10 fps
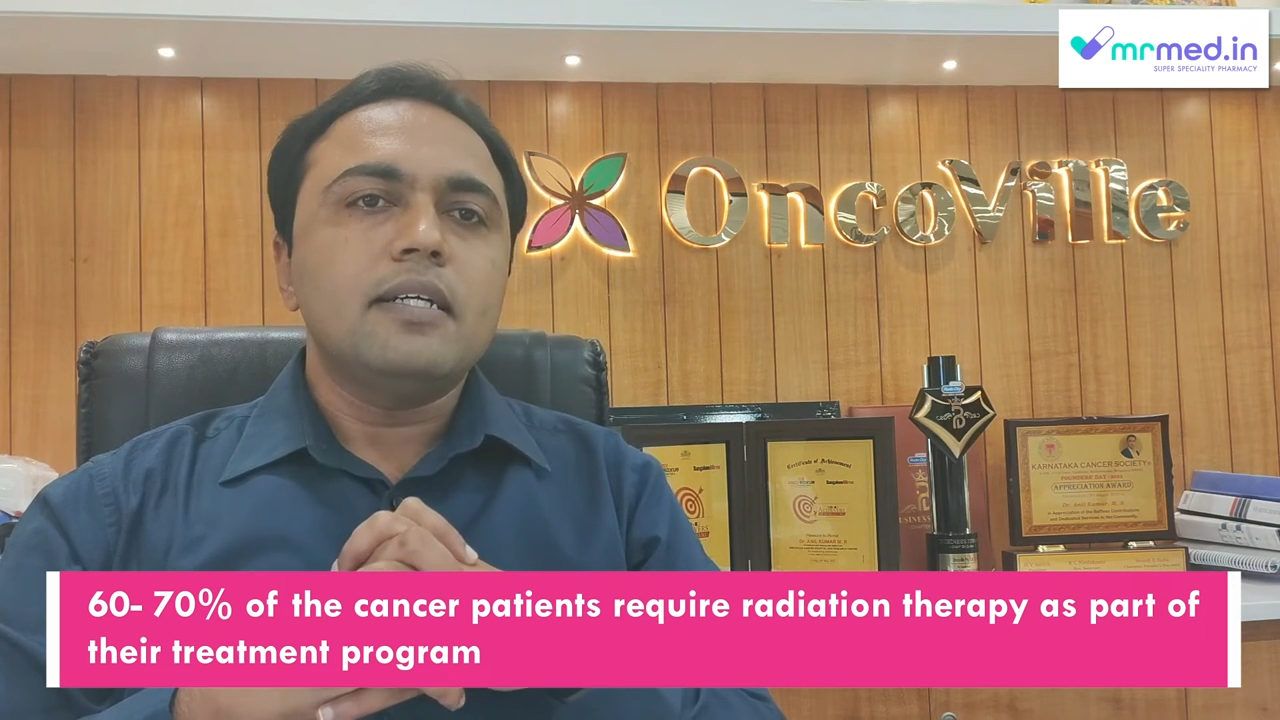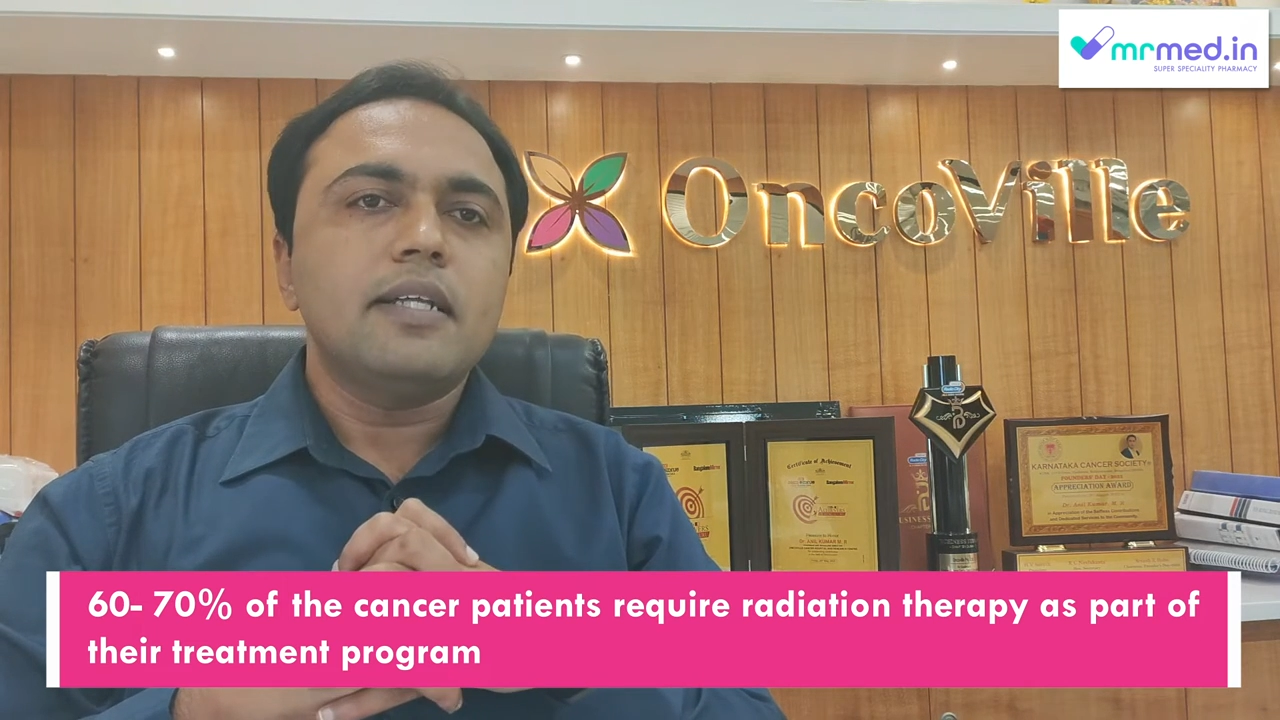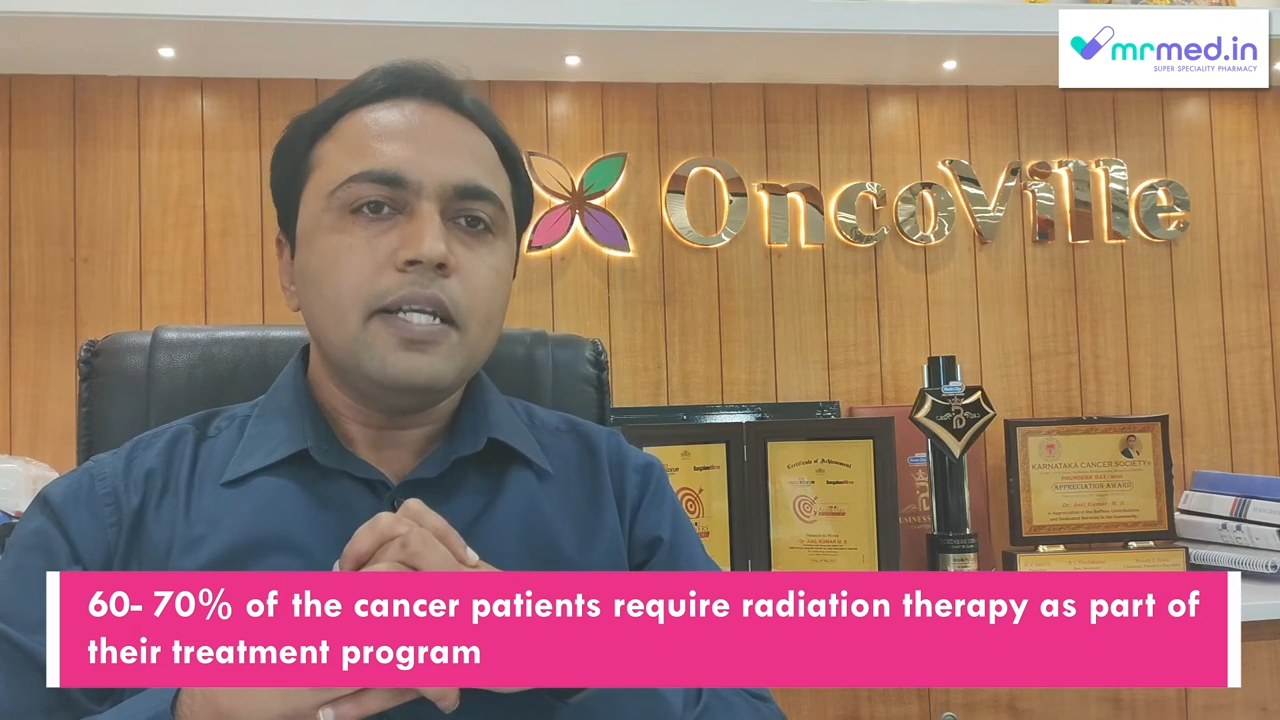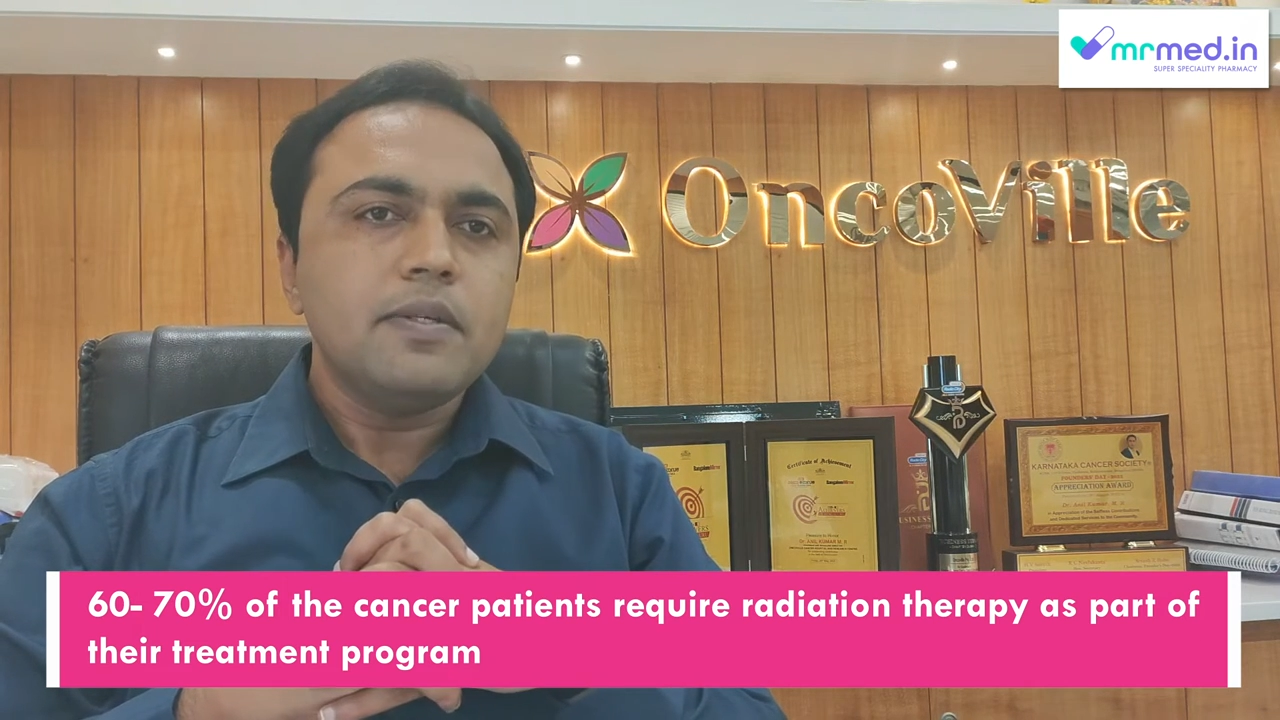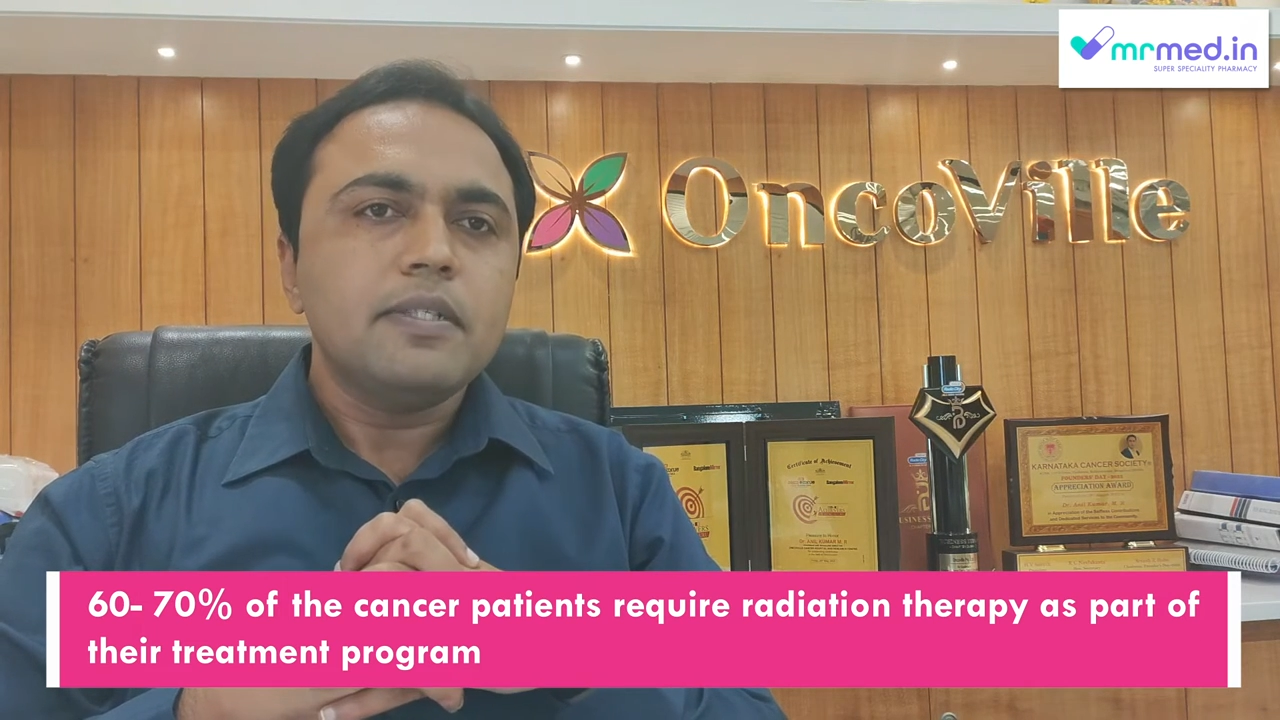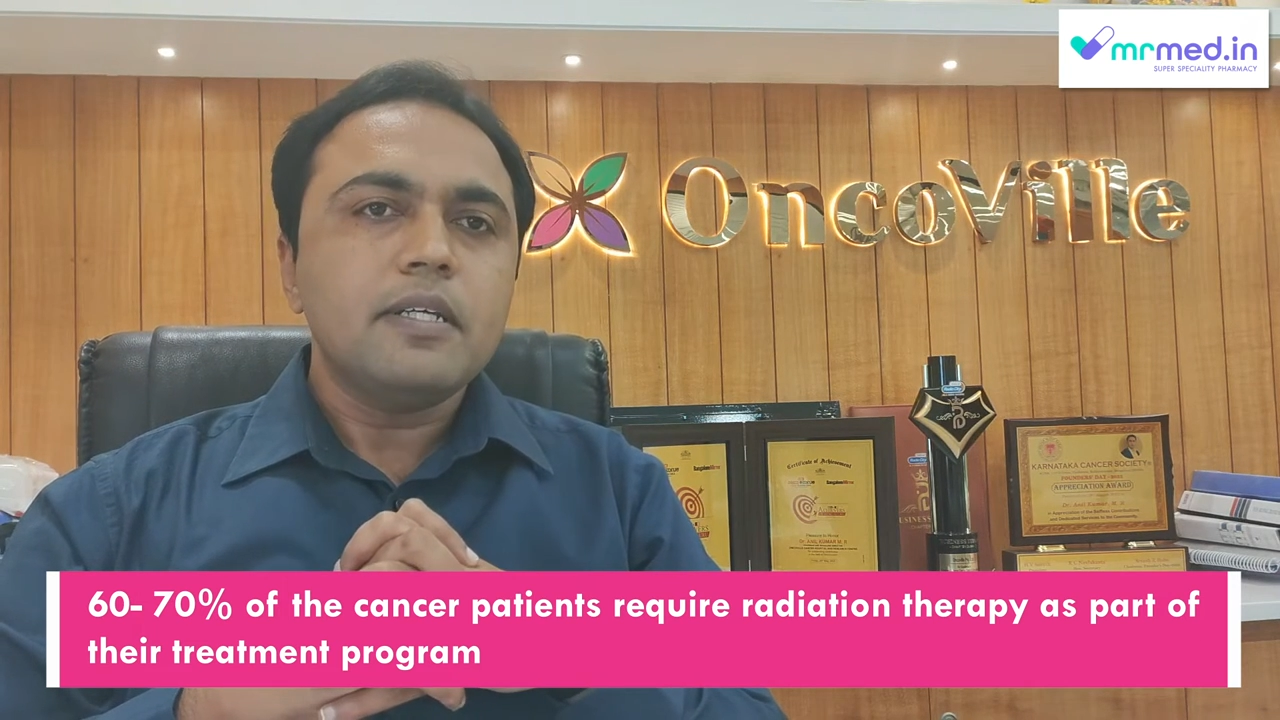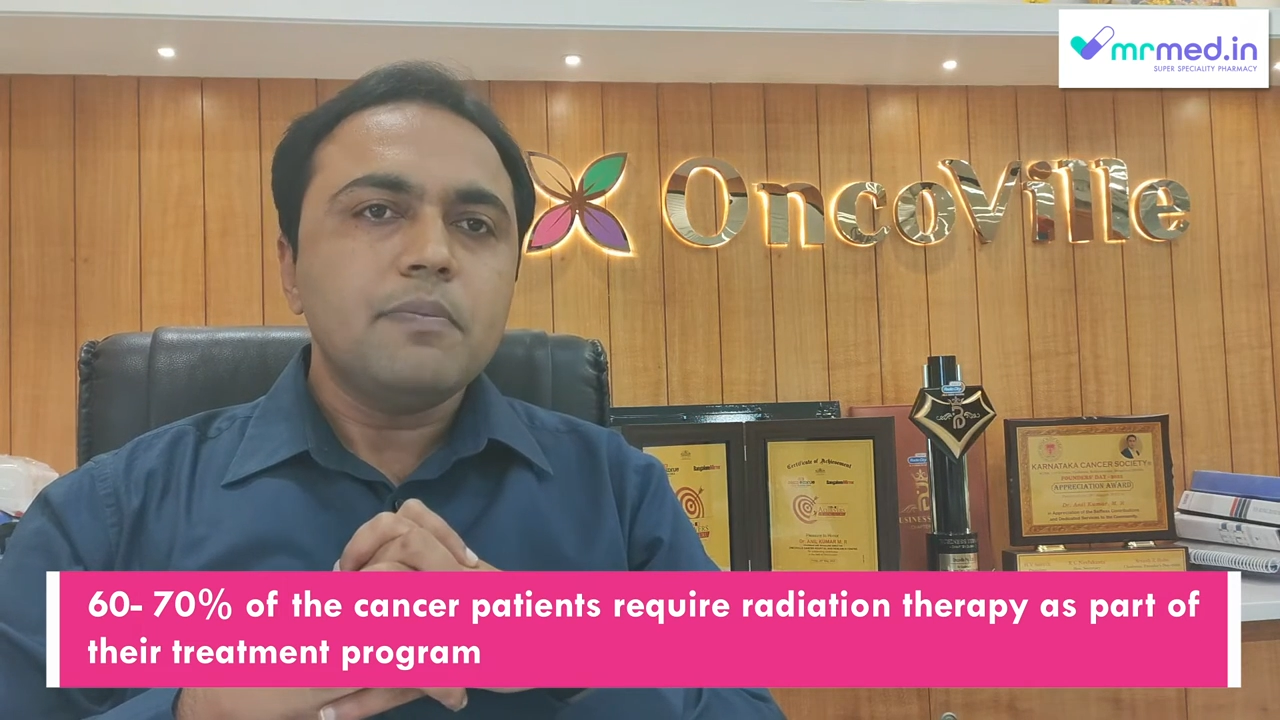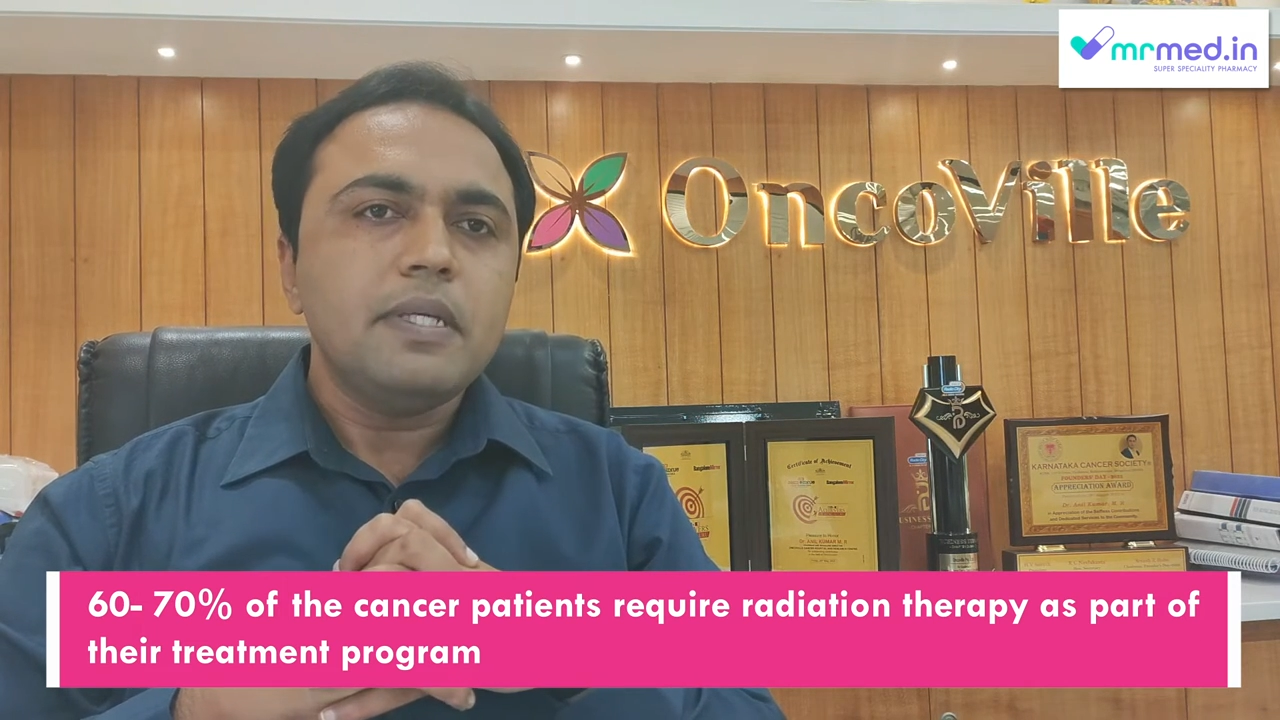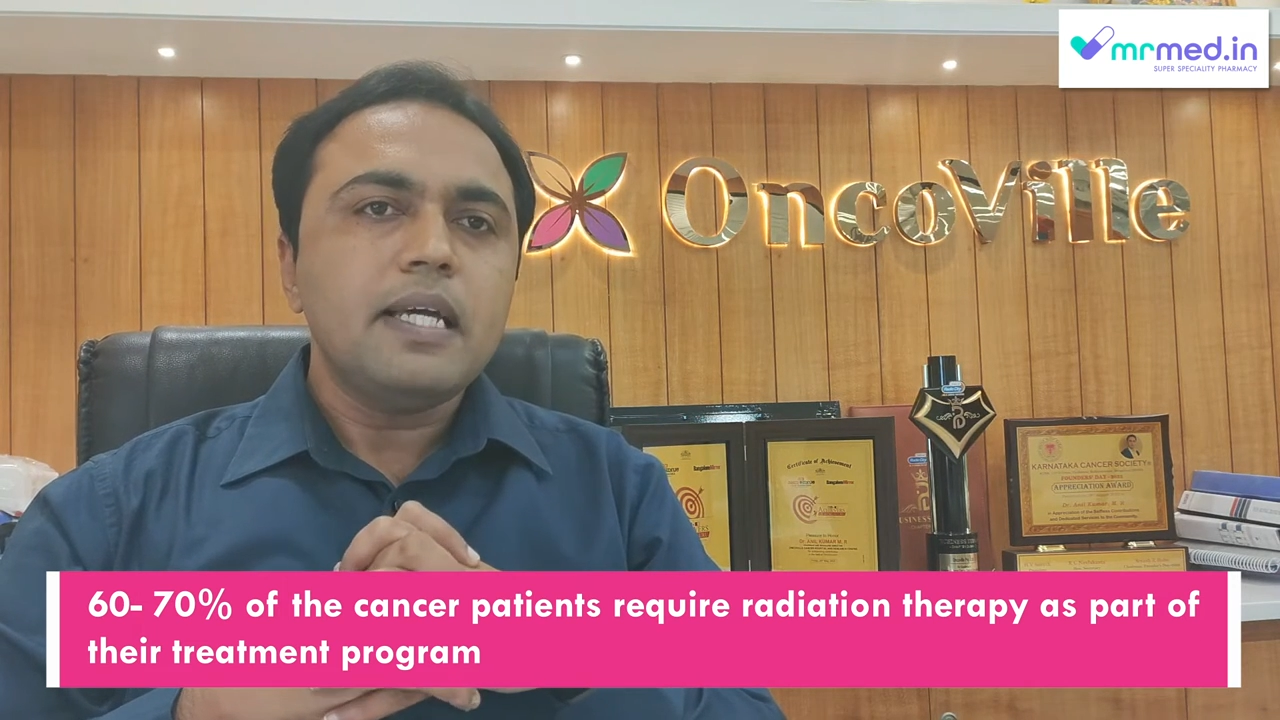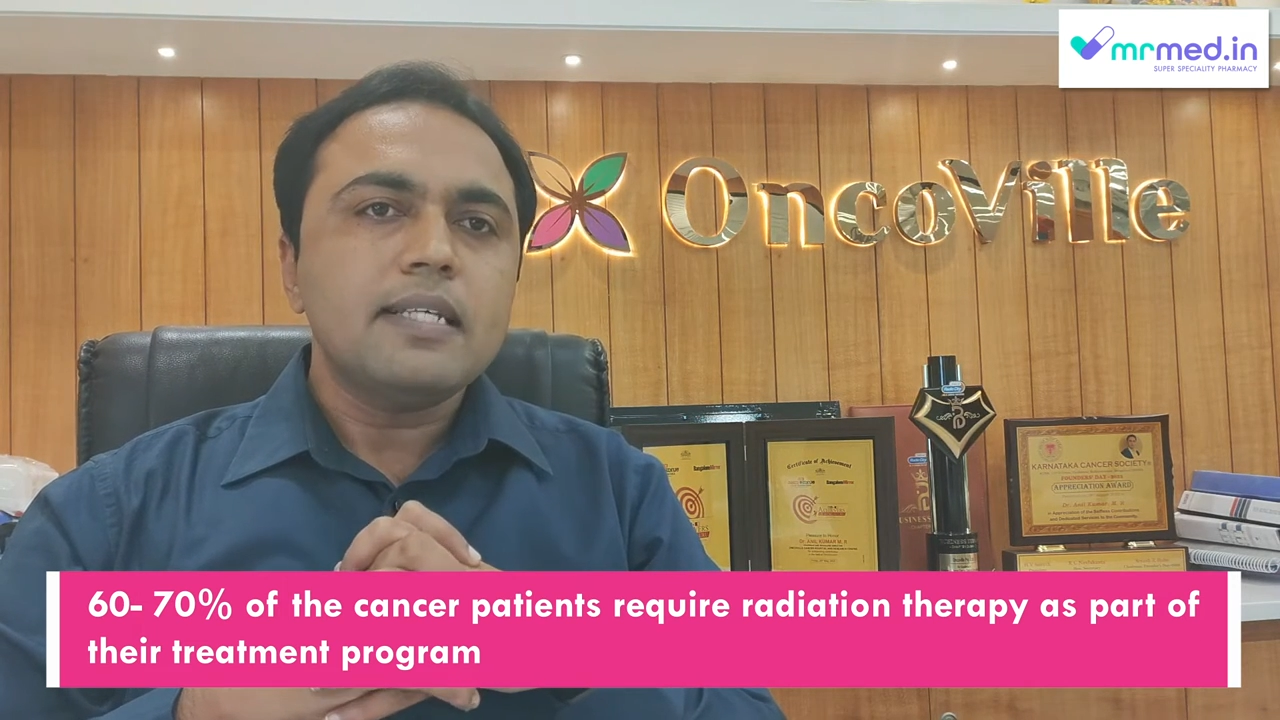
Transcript: radiotherapy